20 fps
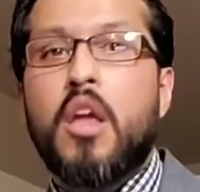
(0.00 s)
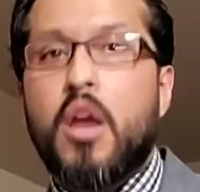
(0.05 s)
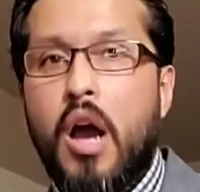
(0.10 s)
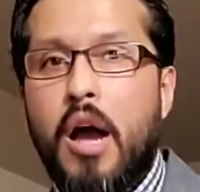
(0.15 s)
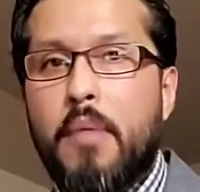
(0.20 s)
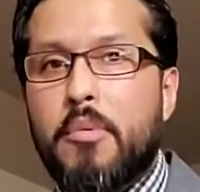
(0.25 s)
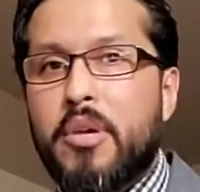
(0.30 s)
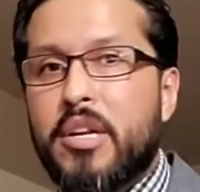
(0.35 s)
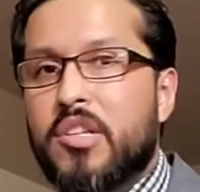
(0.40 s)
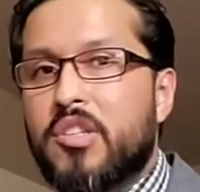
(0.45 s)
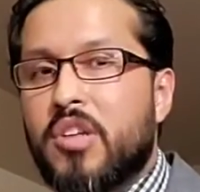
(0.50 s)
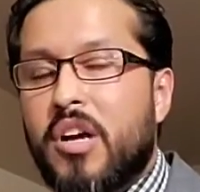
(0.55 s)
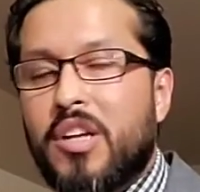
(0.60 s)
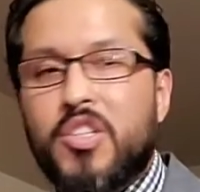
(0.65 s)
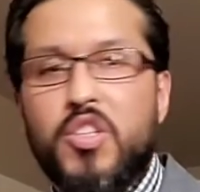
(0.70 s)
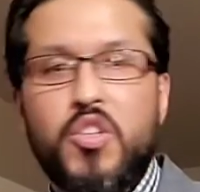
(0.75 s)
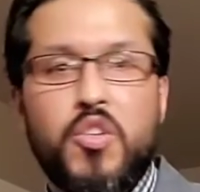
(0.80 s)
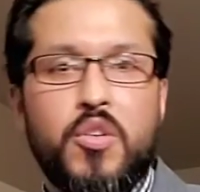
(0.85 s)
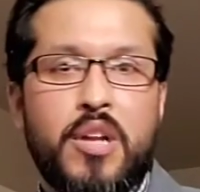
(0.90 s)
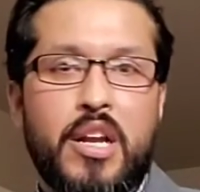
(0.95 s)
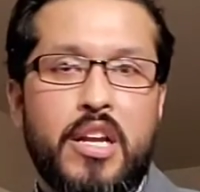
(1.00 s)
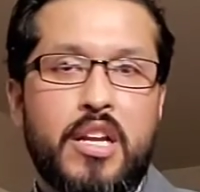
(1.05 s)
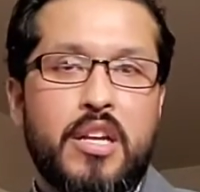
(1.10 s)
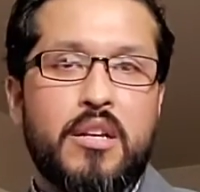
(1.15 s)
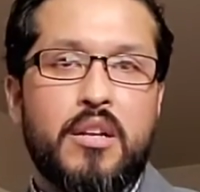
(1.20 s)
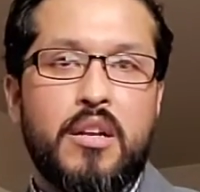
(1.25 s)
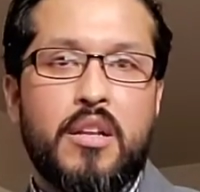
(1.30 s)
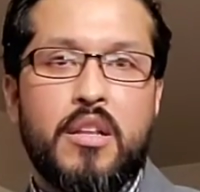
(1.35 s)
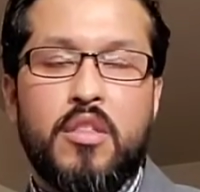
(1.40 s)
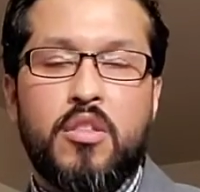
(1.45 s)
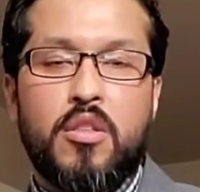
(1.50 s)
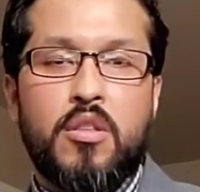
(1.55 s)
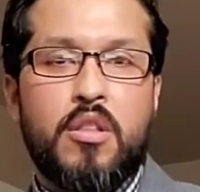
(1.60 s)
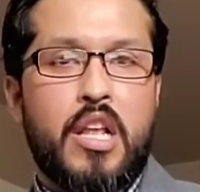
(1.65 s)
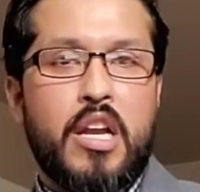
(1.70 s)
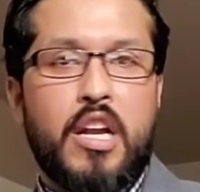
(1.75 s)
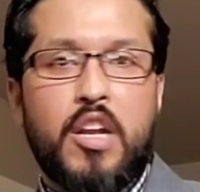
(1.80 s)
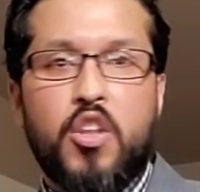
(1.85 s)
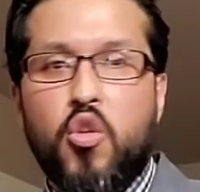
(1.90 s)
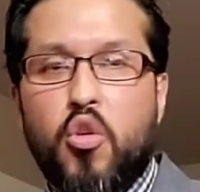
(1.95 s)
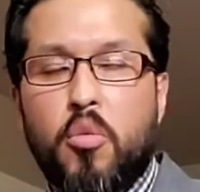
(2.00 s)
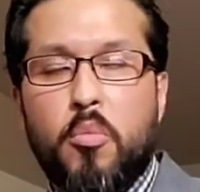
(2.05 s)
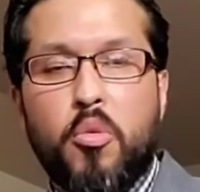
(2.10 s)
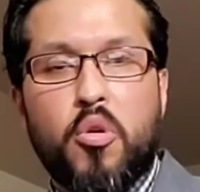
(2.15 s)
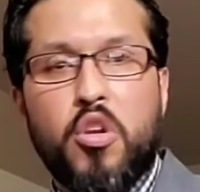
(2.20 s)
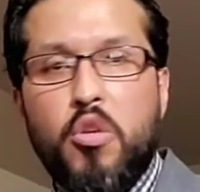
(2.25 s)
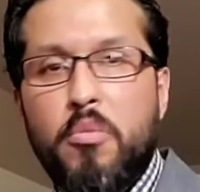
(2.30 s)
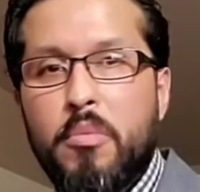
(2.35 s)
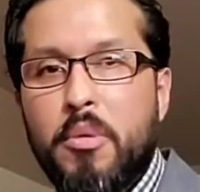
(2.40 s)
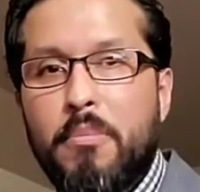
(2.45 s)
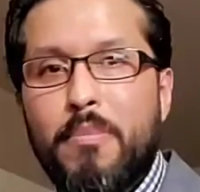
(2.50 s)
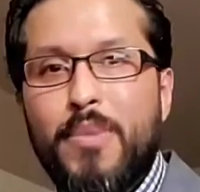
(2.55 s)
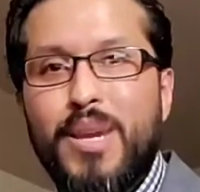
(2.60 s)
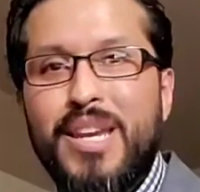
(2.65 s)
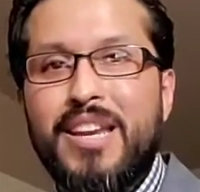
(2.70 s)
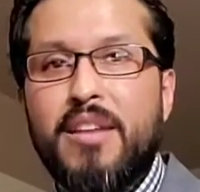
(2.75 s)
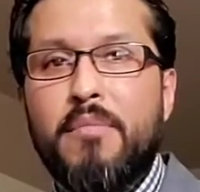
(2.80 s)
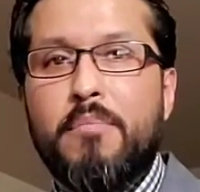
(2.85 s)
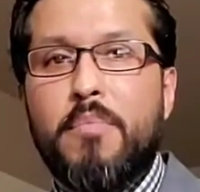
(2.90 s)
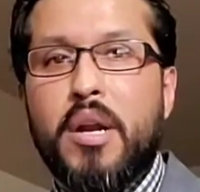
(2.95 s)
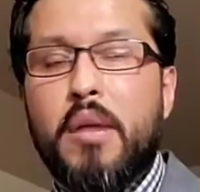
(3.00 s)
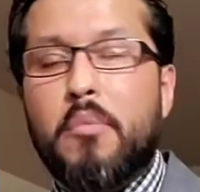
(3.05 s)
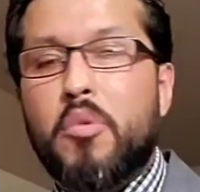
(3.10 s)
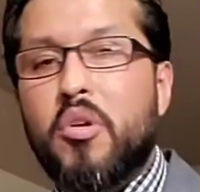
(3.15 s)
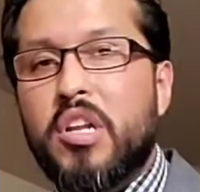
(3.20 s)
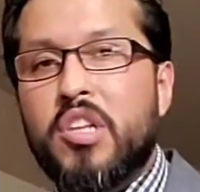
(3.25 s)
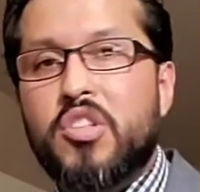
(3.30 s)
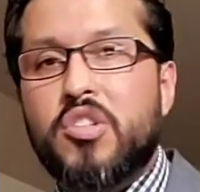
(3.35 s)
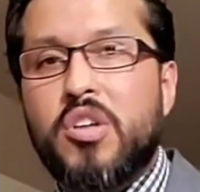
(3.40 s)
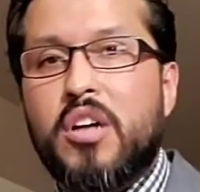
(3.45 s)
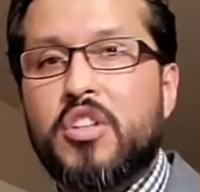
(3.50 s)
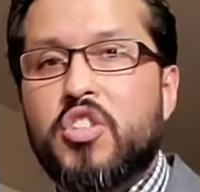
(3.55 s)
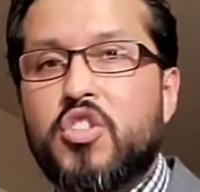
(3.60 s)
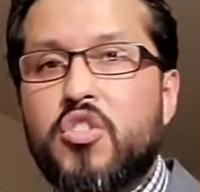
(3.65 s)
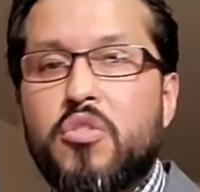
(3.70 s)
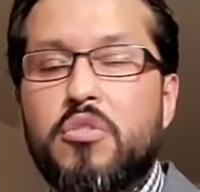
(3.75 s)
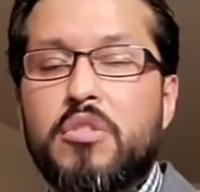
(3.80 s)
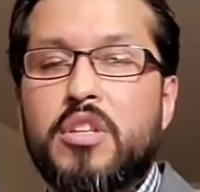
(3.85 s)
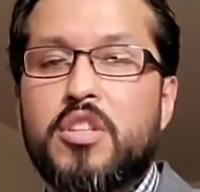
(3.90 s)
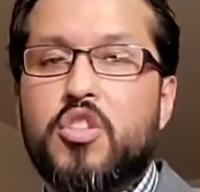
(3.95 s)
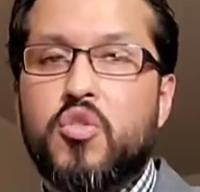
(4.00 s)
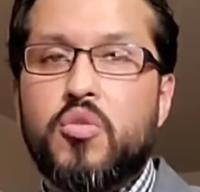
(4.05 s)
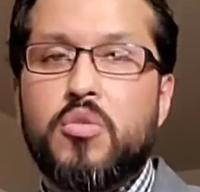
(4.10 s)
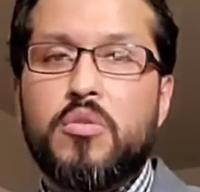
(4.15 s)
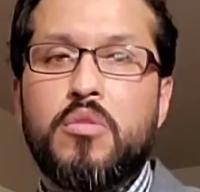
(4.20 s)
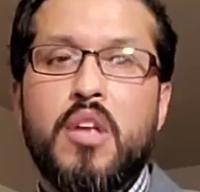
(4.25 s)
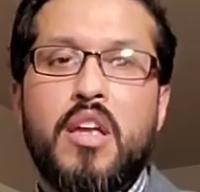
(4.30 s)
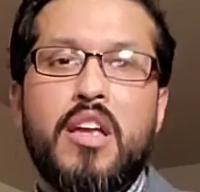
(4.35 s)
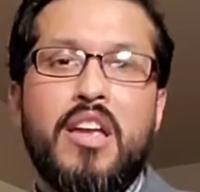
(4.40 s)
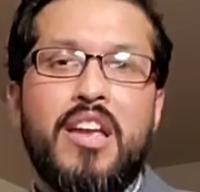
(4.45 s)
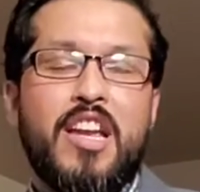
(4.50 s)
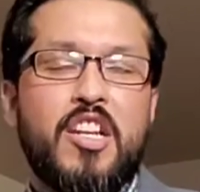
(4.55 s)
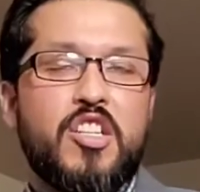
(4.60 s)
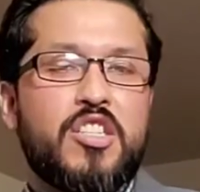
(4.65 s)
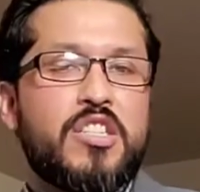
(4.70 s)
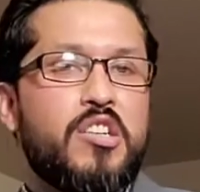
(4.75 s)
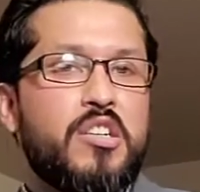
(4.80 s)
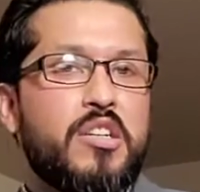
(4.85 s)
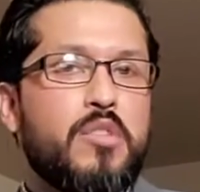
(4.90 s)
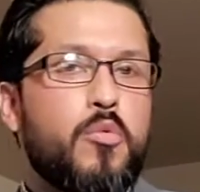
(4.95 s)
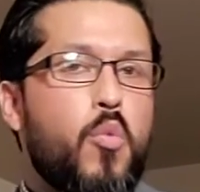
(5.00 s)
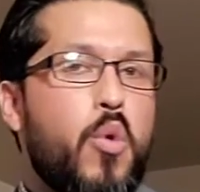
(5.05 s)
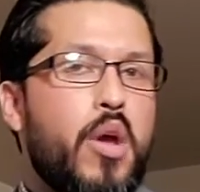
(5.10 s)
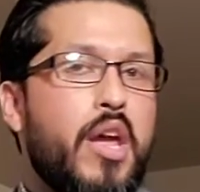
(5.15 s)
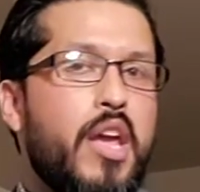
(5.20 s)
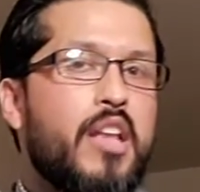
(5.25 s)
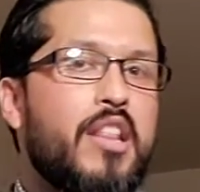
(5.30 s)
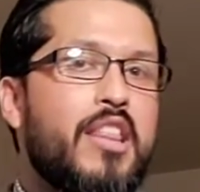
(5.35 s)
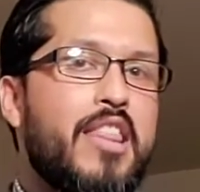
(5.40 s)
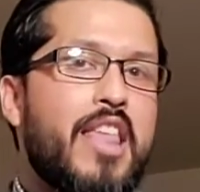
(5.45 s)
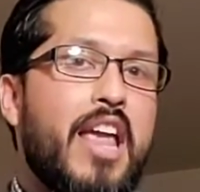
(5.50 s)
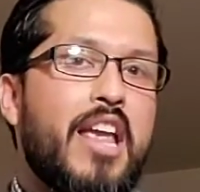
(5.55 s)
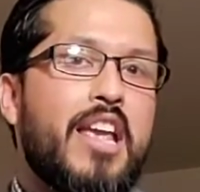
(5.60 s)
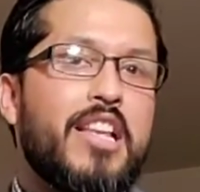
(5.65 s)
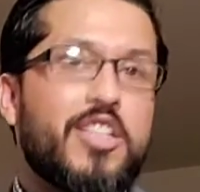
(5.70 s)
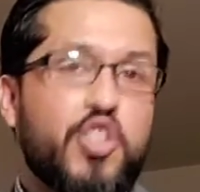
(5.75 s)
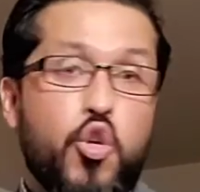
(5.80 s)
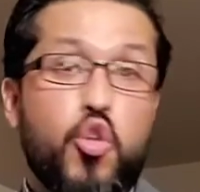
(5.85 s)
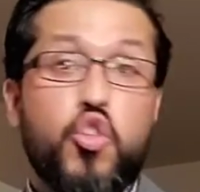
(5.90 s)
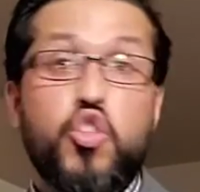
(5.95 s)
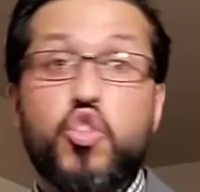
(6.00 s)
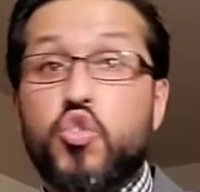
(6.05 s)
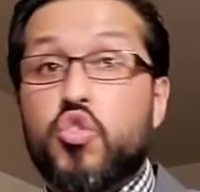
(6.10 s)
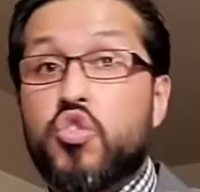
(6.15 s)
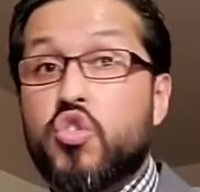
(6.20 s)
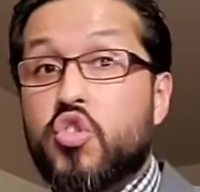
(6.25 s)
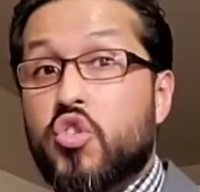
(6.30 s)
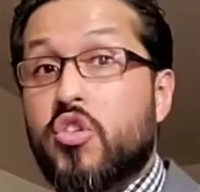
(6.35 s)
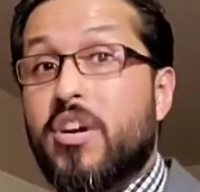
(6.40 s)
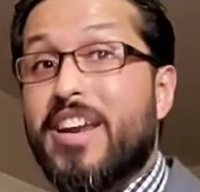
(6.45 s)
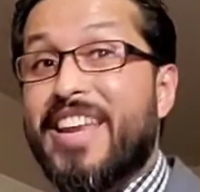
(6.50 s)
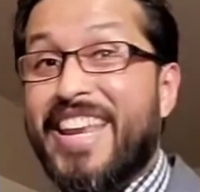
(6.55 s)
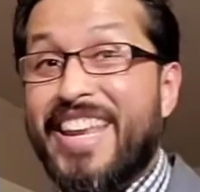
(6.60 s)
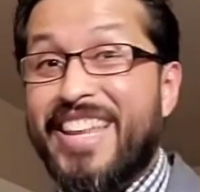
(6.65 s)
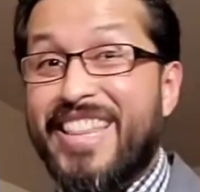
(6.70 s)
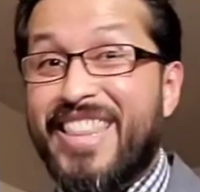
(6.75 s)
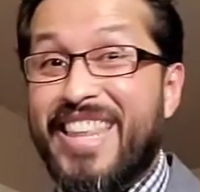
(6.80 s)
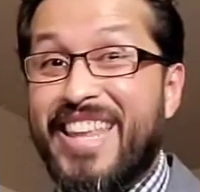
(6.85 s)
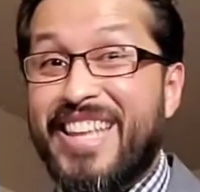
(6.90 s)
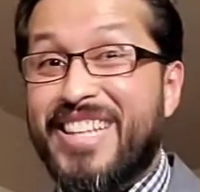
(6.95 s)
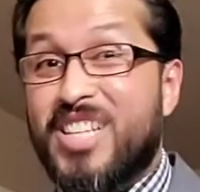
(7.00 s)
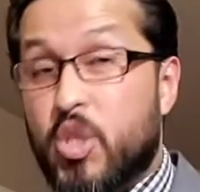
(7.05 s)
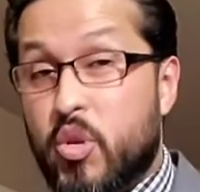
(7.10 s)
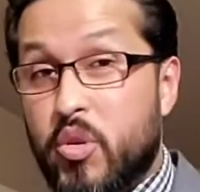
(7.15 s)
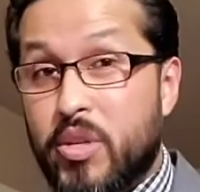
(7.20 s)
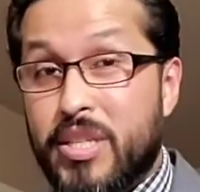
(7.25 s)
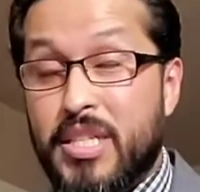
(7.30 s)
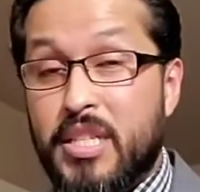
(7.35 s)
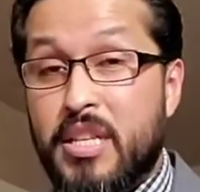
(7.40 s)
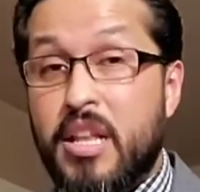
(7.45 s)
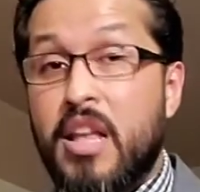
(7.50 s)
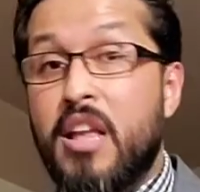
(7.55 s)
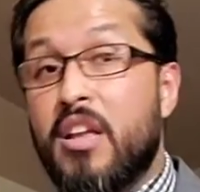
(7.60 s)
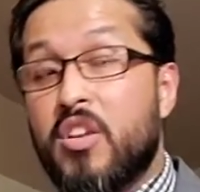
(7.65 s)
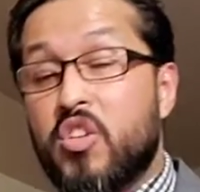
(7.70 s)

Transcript: I'm going to talk to you like a normal human being, but I'm going to talk to you in certain way that it's going to strike an interest.